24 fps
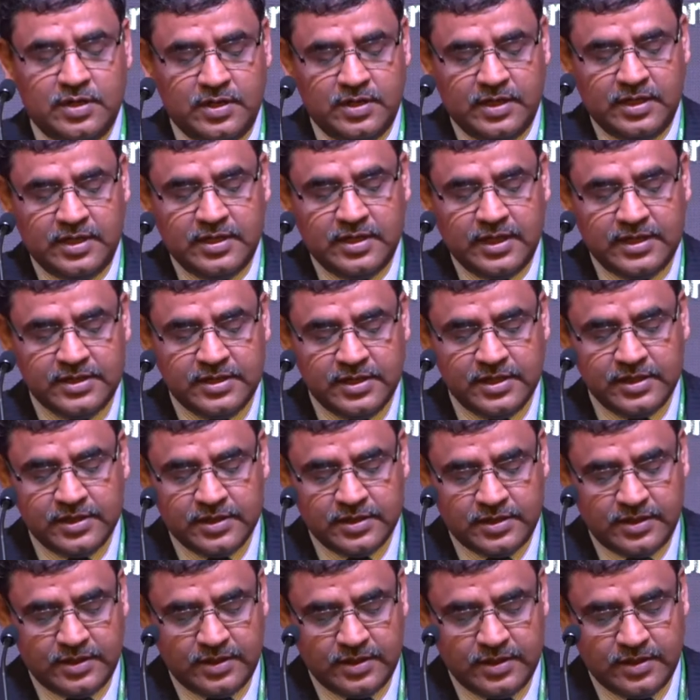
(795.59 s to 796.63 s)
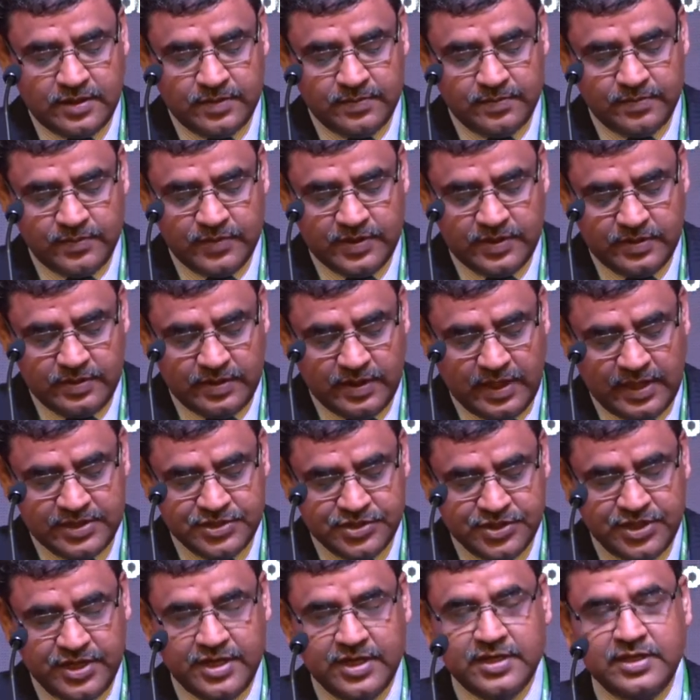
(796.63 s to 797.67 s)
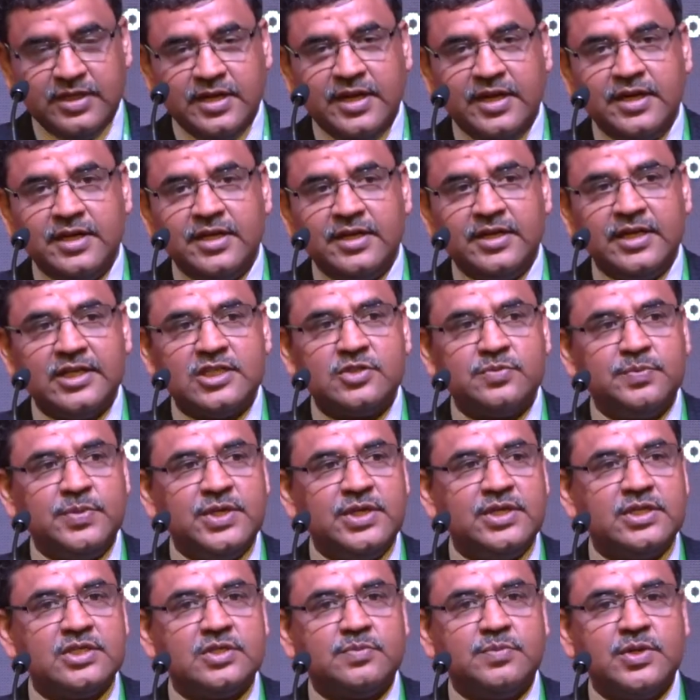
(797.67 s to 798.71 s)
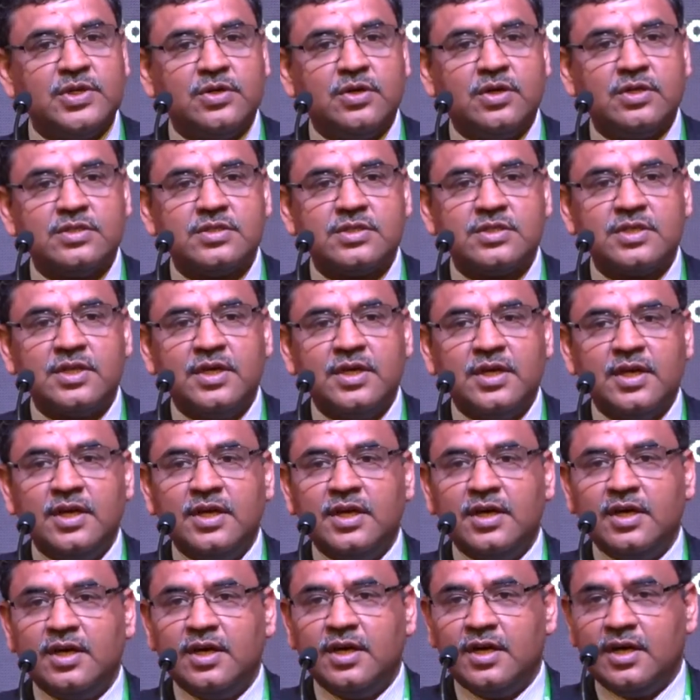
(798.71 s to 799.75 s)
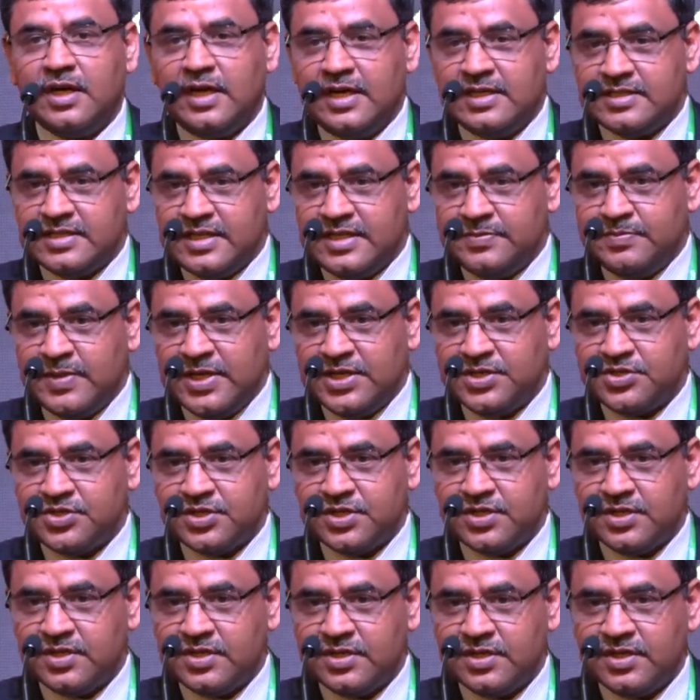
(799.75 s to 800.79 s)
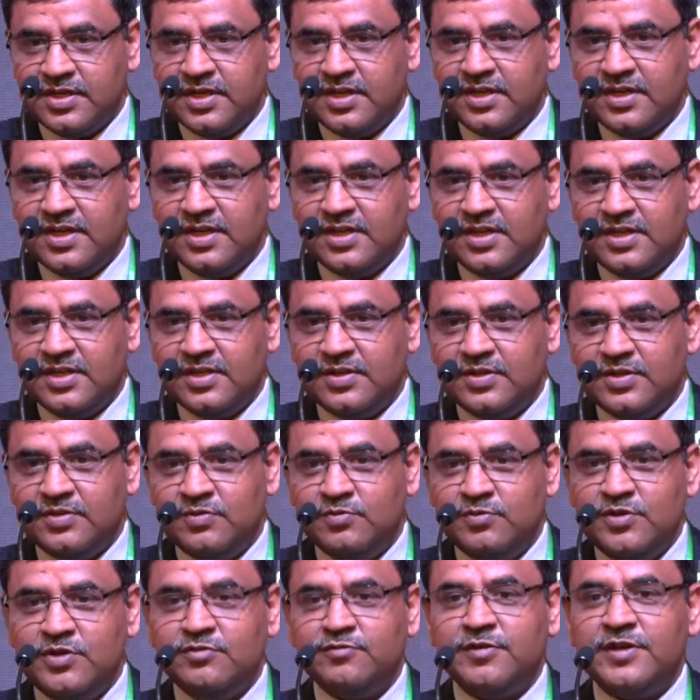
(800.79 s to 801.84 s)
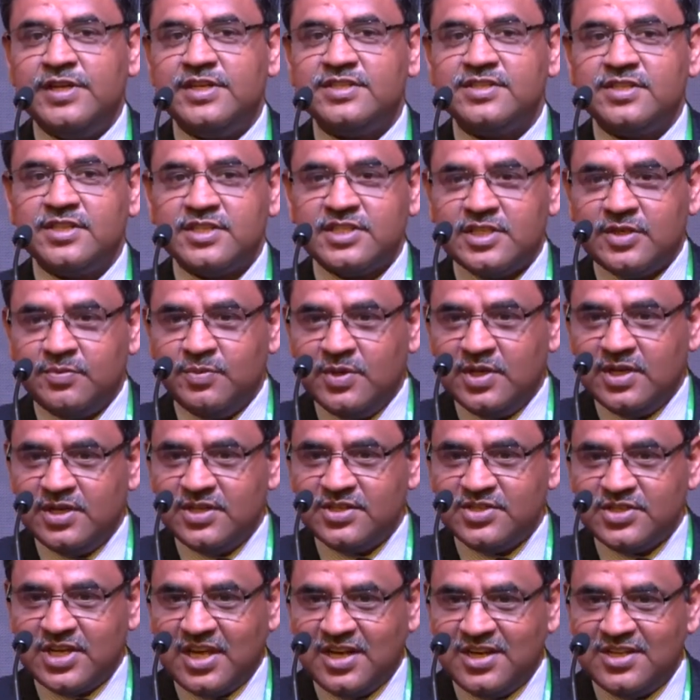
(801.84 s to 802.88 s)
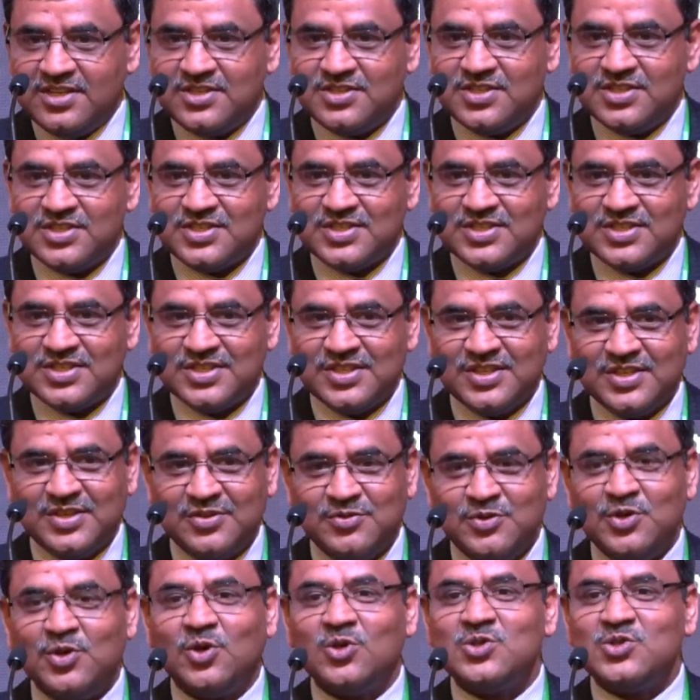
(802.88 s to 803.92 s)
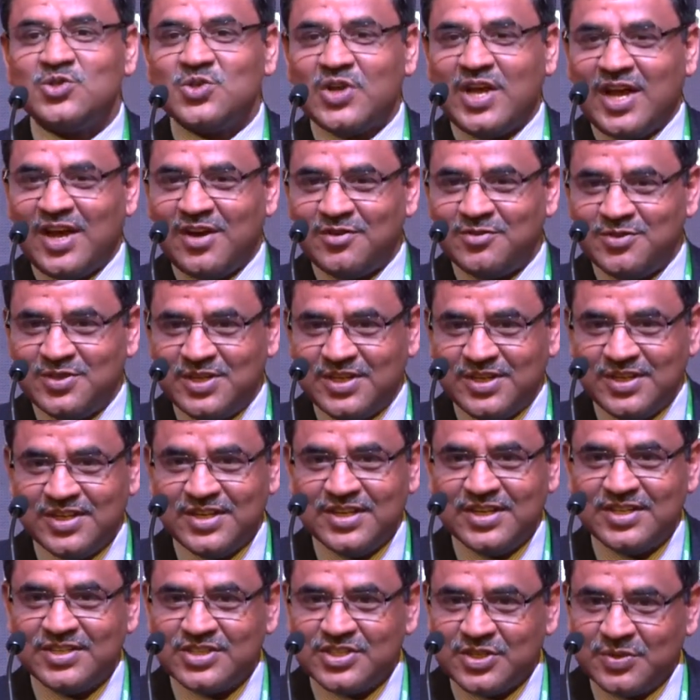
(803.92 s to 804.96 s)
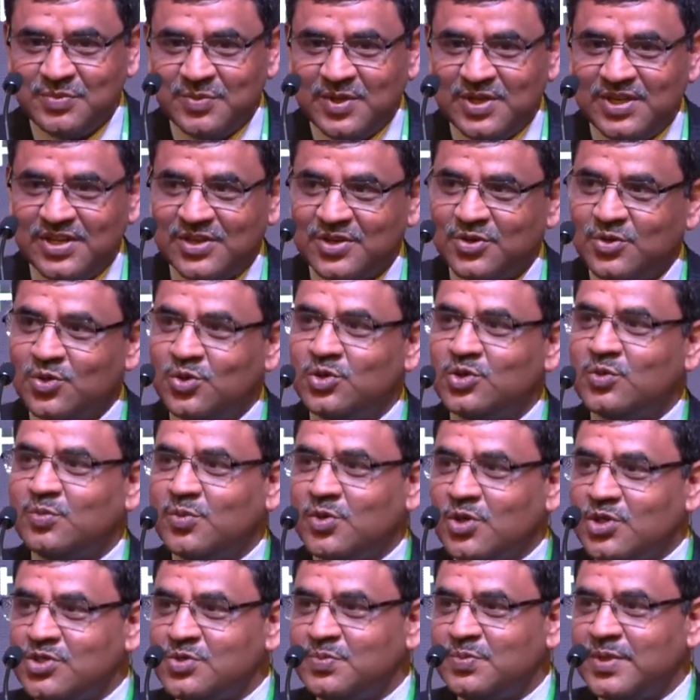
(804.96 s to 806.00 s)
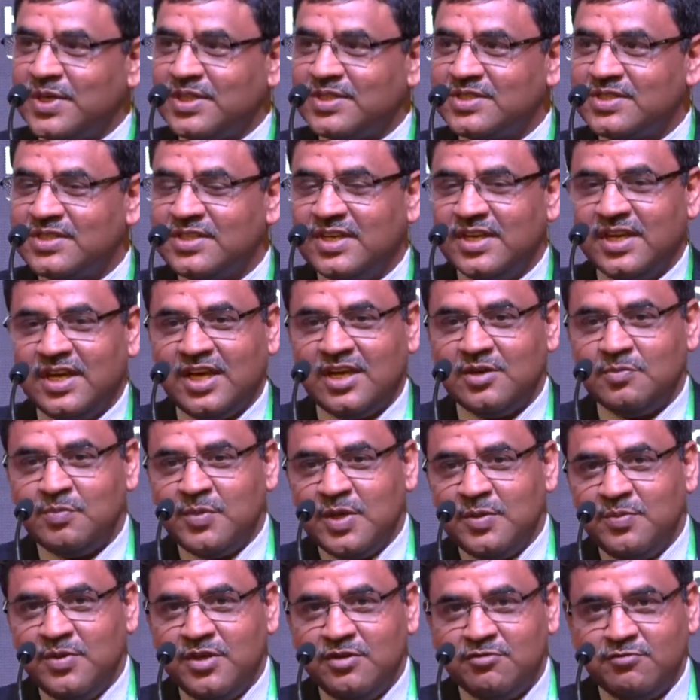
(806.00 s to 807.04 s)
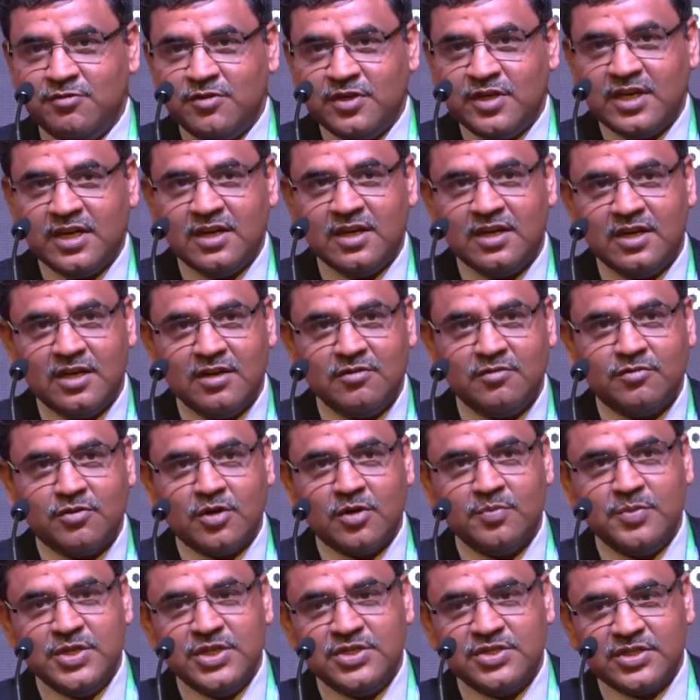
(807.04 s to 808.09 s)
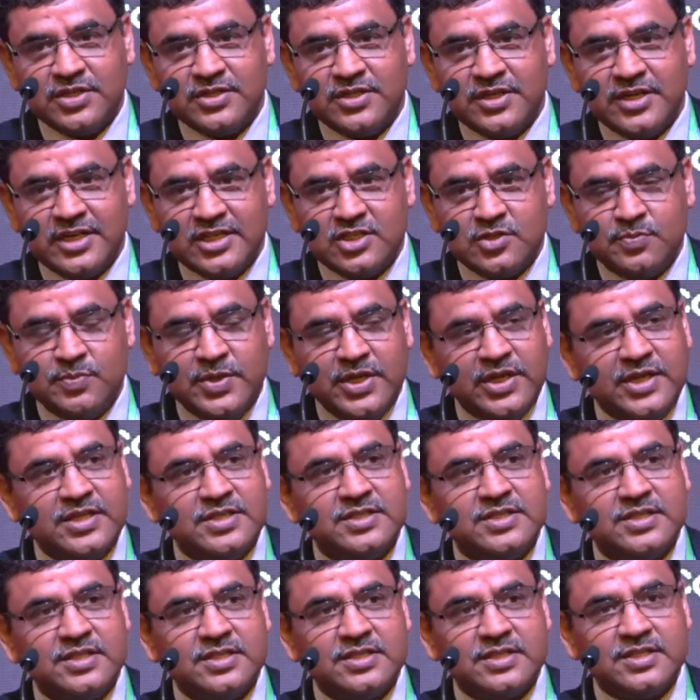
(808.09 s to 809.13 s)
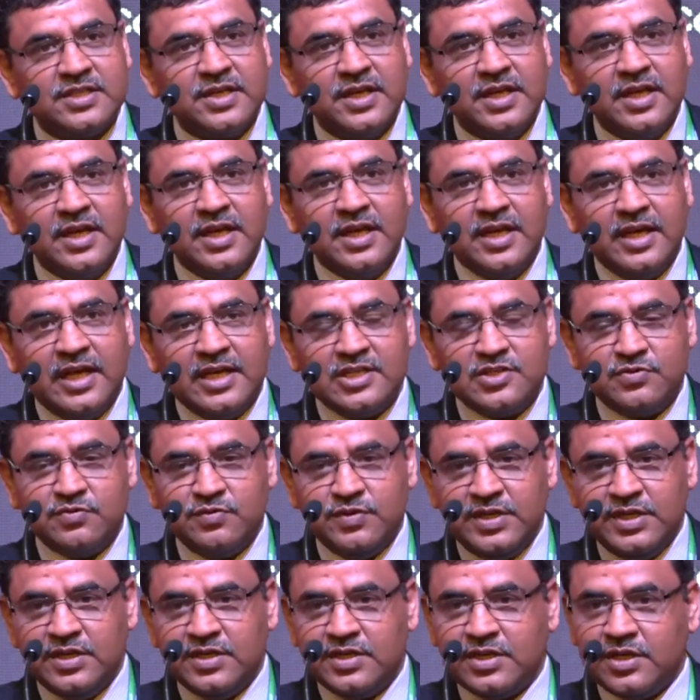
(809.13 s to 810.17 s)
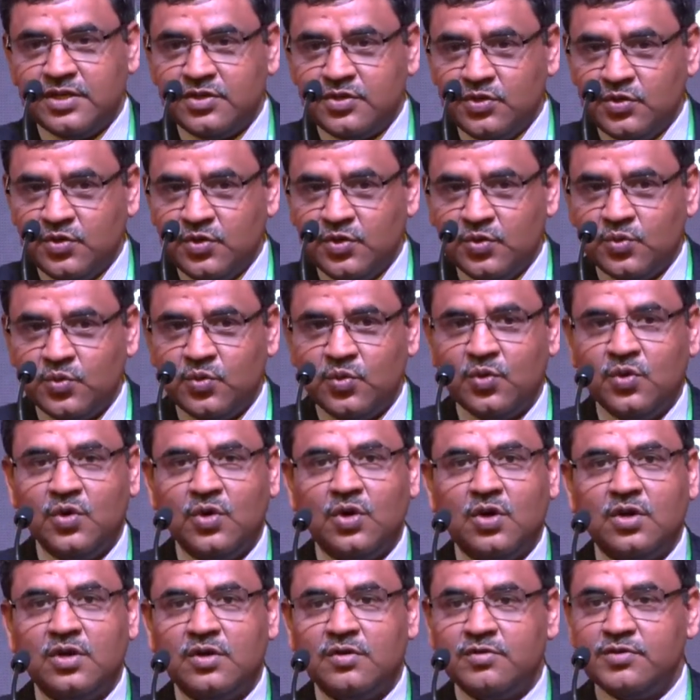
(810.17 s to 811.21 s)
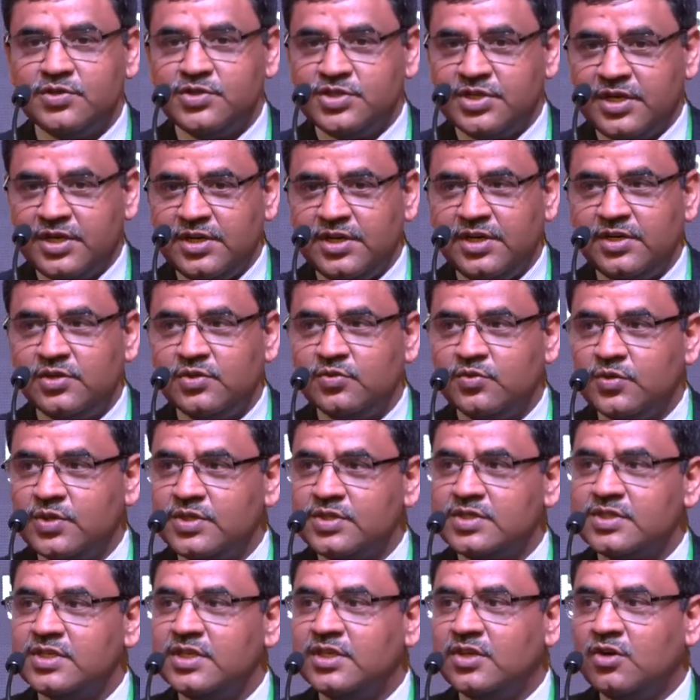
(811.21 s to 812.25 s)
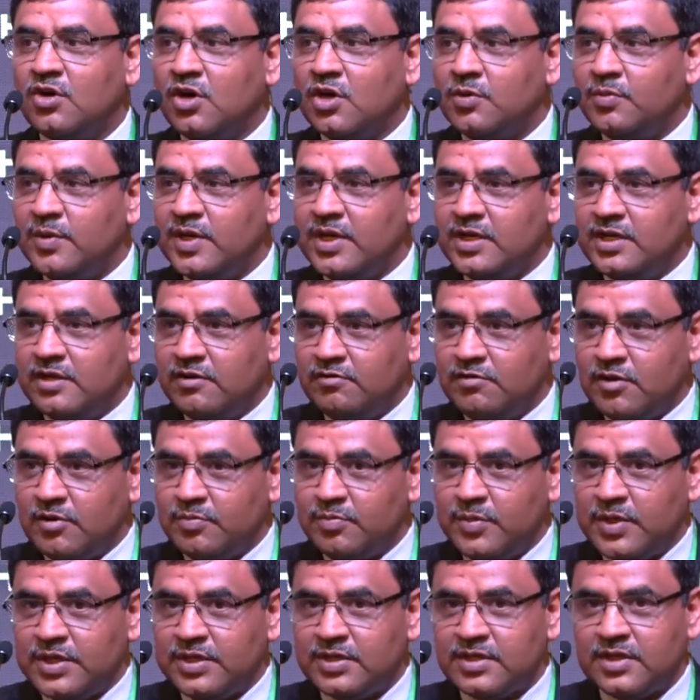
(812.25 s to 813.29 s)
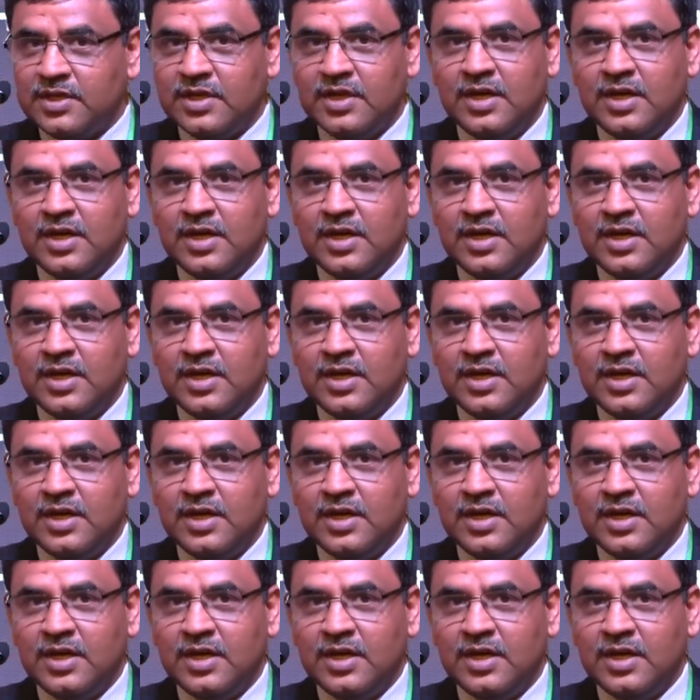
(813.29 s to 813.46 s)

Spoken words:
and I think I shared the Indian experience because, as I mentioned, we face the similar challenges. We also have the similar growth prospects. And maybe if we can learn from each other experiences as we continue on our journey towards economic development.